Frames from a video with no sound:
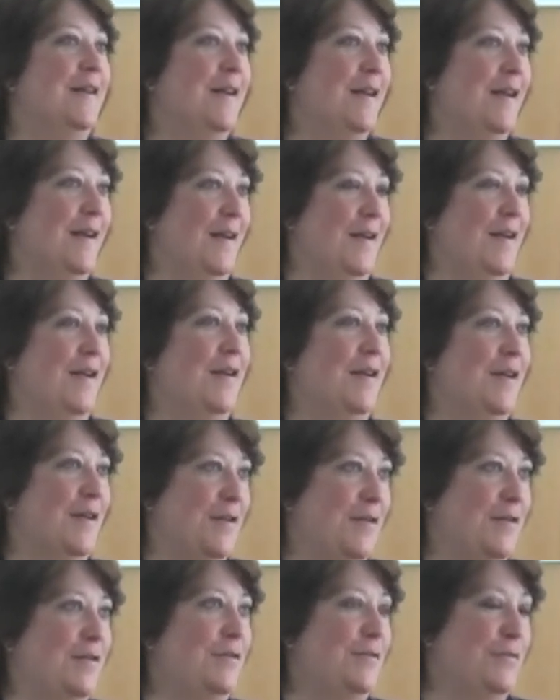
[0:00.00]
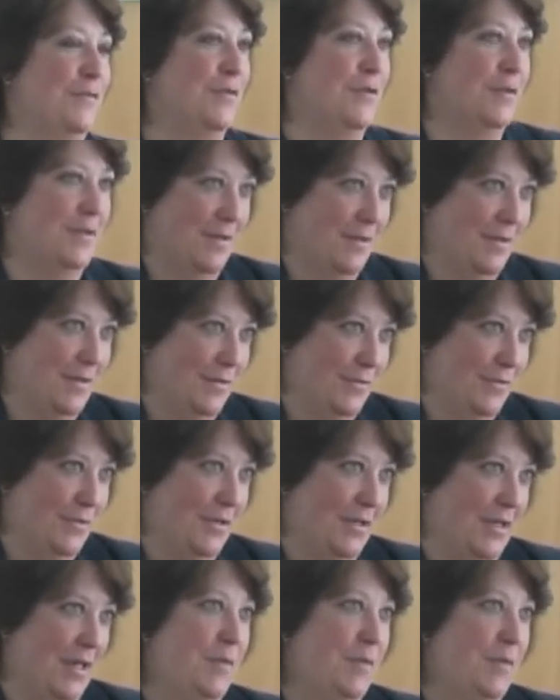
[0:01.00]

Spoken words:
for the